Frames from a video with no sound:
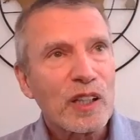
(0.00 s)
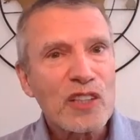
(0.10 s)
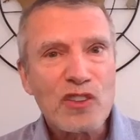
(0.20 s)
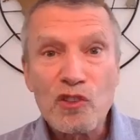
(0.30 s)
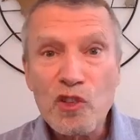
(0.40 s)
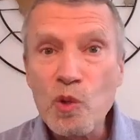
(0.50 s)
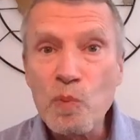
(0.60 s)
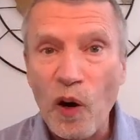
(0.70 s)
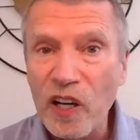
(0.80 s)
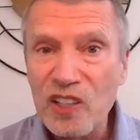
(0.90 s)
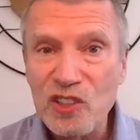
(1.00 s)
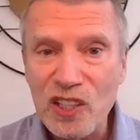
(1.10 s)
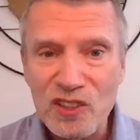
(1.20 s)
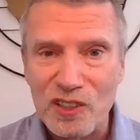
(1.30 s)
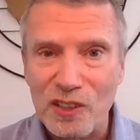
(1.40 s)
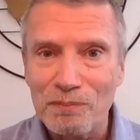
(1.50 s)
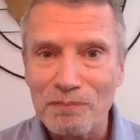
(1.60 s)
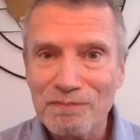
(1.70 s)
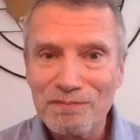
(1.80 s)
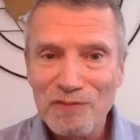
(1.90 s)
Is a two-party system
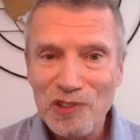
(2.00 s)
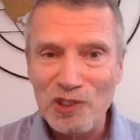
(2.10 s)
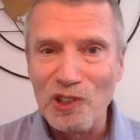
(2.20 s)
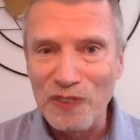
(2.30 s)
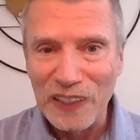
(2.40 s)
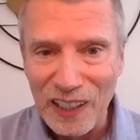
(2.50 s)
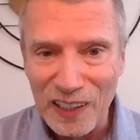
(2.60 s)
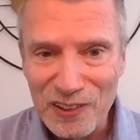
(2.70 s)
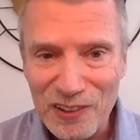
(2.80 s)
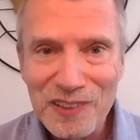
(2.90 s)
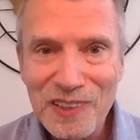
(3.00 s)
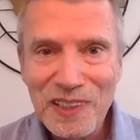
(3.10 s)
serving us?